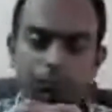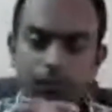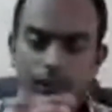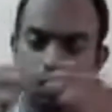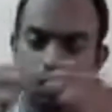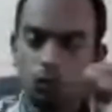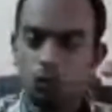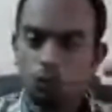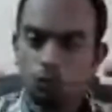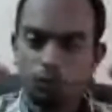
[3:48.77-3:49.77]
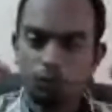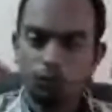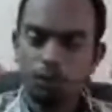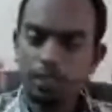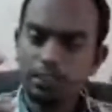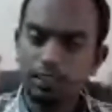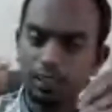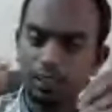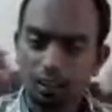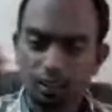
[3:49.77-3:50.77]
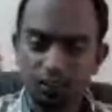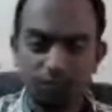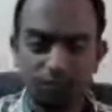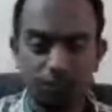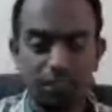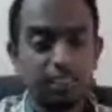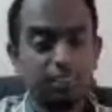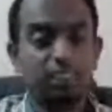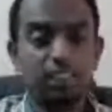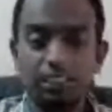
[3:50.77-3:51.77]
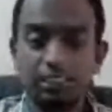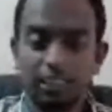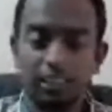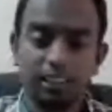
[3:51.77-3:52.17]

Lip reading: now if you can see, there are a lot of data are getting generated.